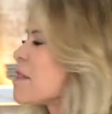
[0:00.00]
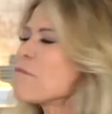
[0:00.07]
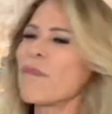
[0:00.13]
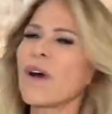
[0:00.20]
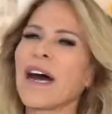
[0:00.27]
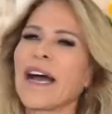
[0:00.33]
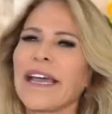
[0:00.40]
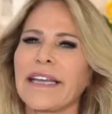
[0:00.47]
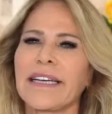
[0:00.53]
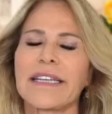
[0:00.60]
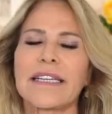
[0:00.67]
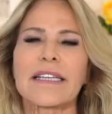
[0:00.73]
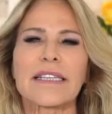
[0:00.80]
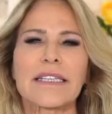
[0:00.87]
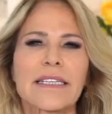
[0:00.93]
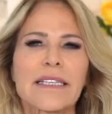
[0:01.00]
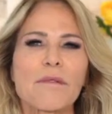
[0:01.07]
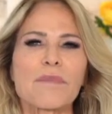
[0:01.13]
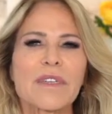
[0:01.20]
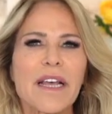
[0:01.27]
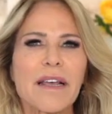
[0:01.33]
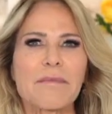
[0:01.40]
the mind,
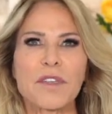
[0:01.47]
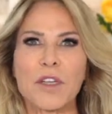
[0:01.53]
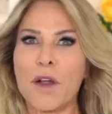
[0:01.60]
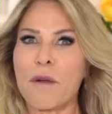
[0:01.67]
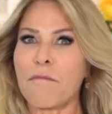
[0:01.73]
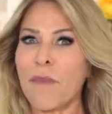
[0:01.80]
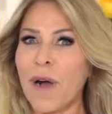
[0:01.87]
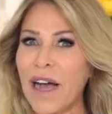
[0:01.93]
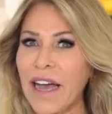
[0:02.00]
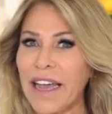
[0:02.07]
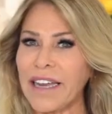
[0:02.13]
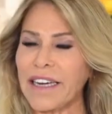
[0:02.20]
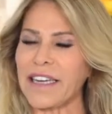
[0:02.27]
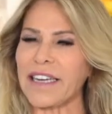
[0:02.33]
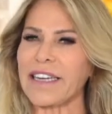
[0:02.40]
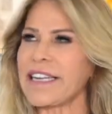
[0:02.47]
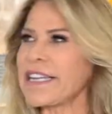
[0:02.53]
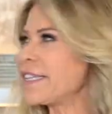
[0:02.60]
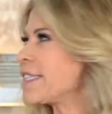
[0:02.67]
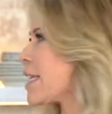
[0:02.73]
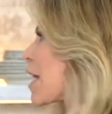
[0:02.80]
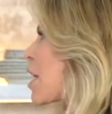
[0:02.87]
sometimes our mind needs a